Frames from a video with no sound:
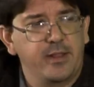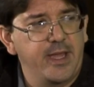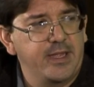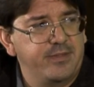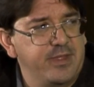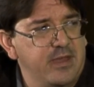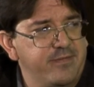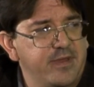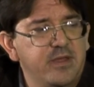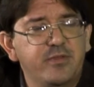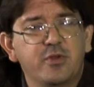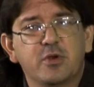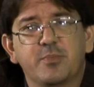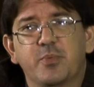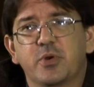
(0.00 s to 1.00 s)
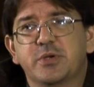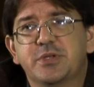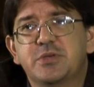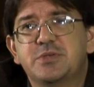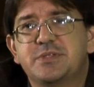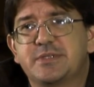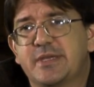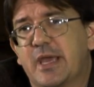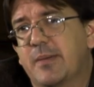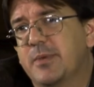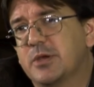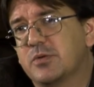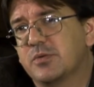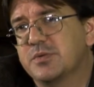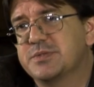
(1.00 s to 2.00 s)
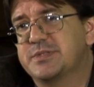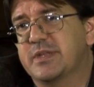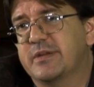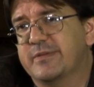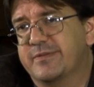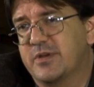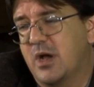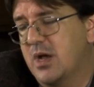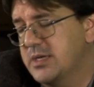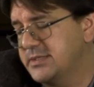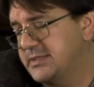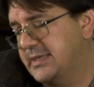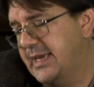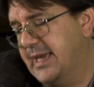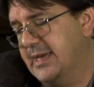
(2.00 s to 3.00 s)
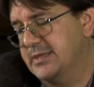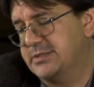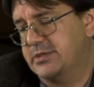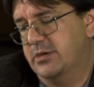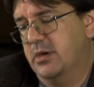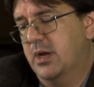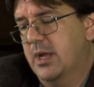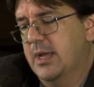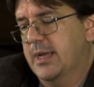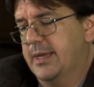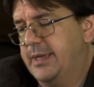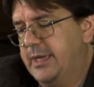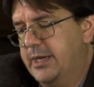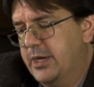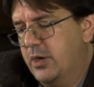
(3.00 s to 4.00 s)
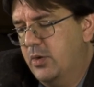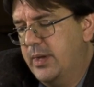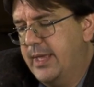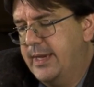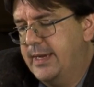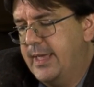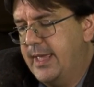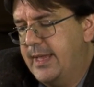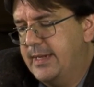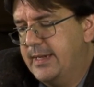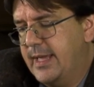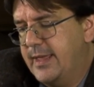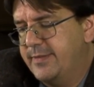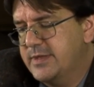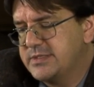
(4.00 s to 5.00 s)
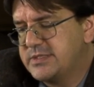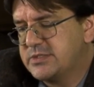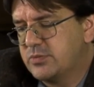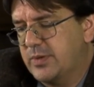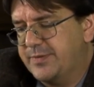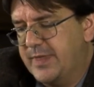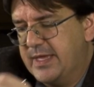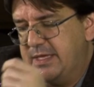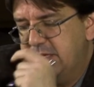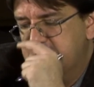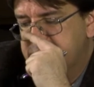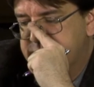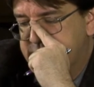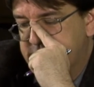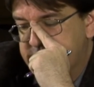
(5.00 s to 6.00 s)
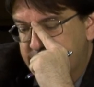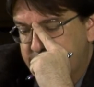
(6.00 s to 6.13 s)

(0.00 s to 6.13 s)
Like they've either produced chemicals that have caused cancer, you know, and this is what they used to